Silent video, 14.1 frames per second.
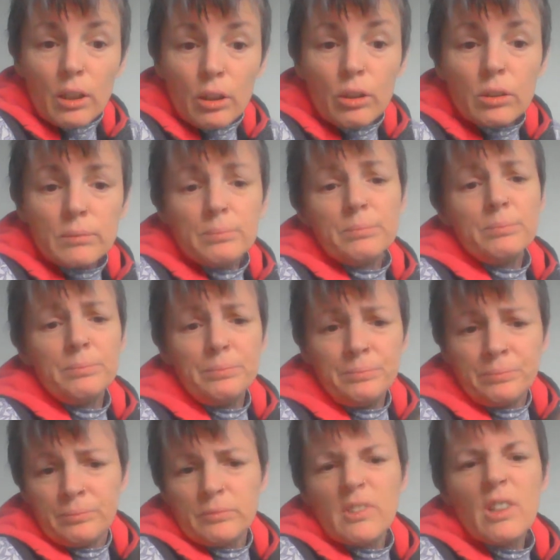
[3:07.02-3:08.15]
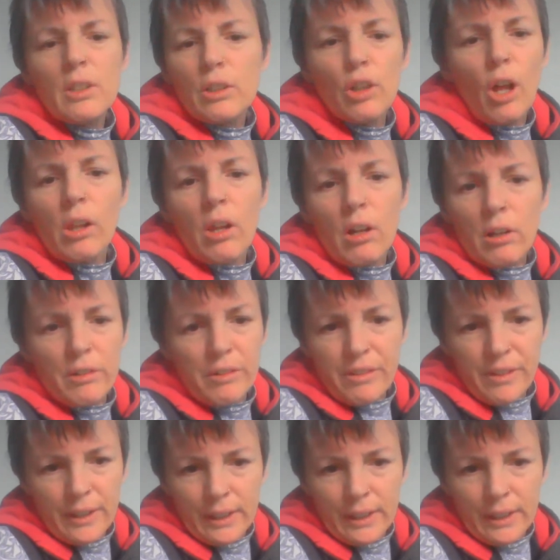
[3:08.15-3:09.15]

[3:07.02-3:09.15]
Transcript: look not long and thin,